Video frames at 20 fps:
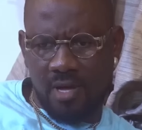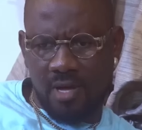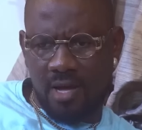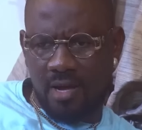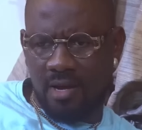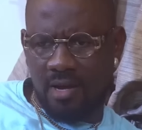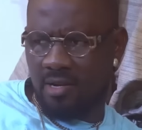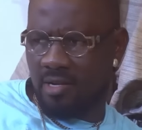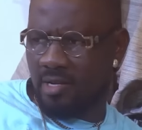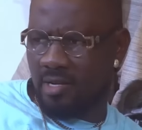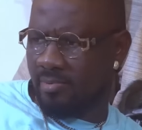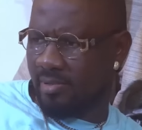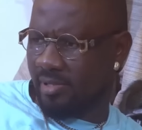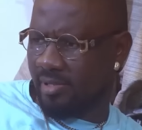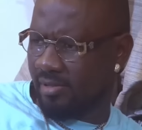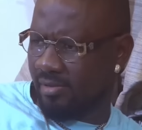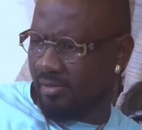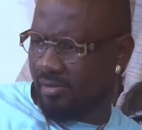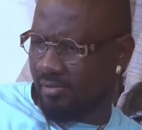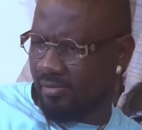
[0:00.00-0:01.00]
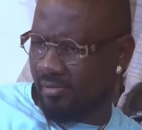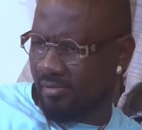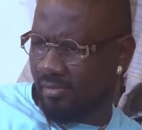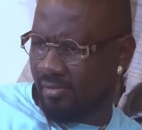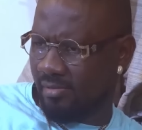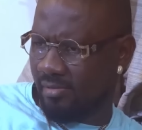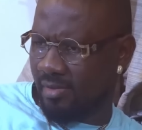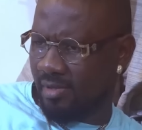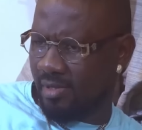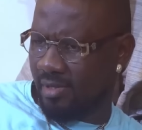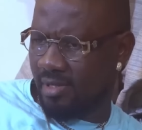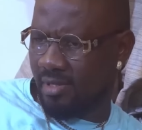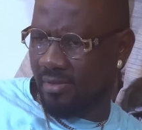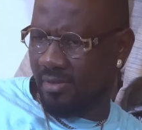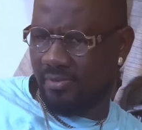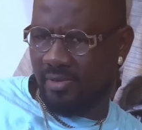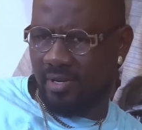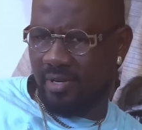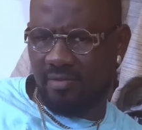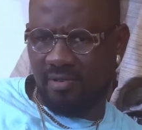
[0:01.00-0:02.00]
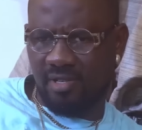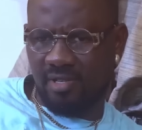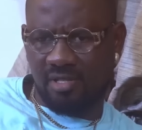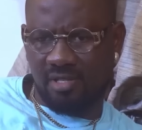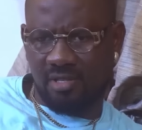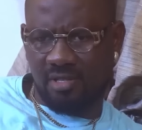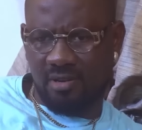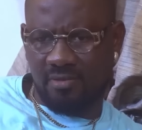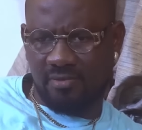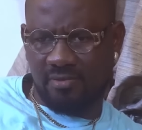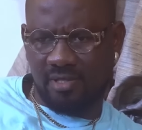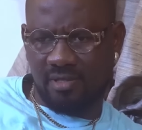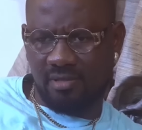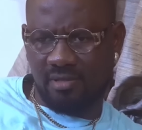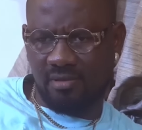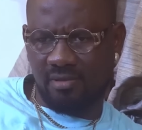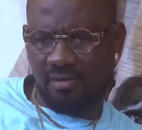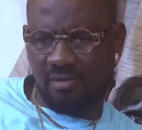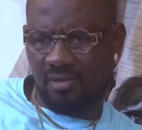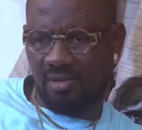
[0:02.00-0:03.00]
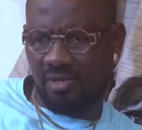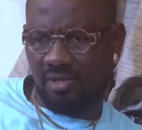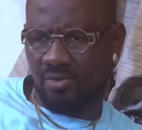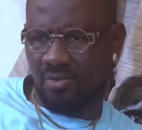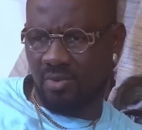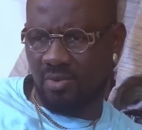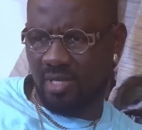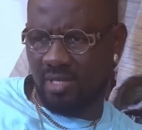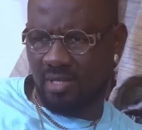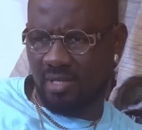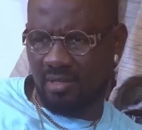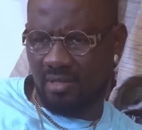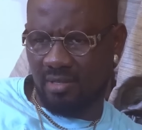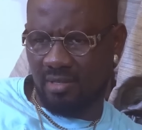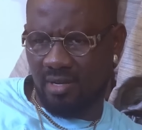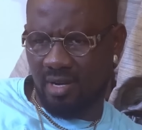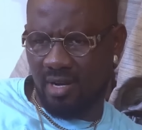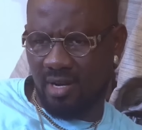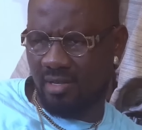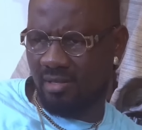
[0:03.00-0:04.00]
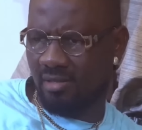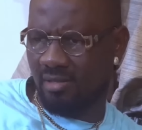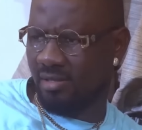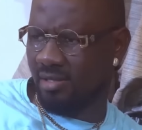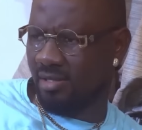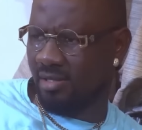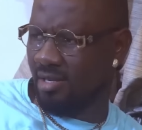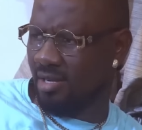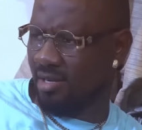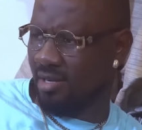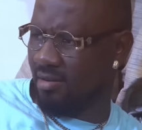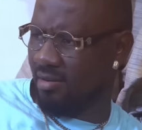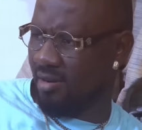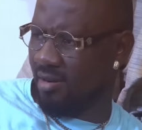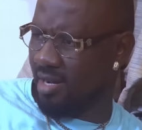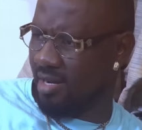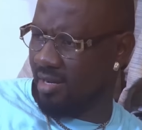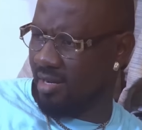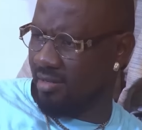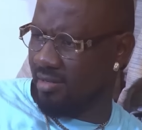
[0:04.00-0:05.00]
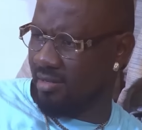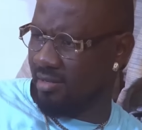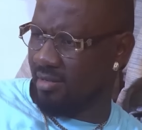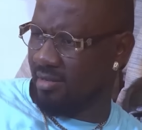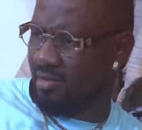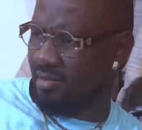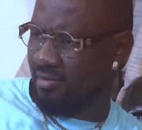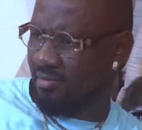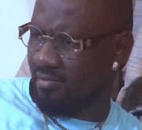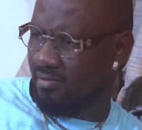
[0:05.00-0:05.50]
Her lips is very soft, sweet, and succulent.